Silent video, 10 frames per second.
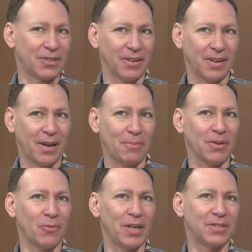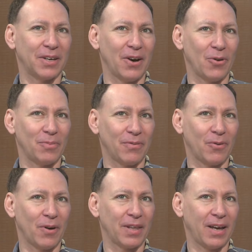a couple of weeks ago, and
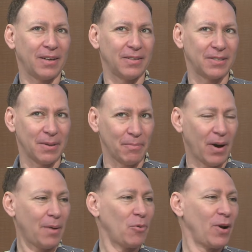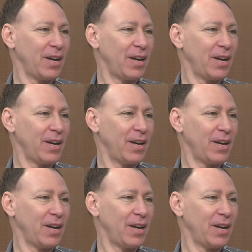before that in Zimbabwe.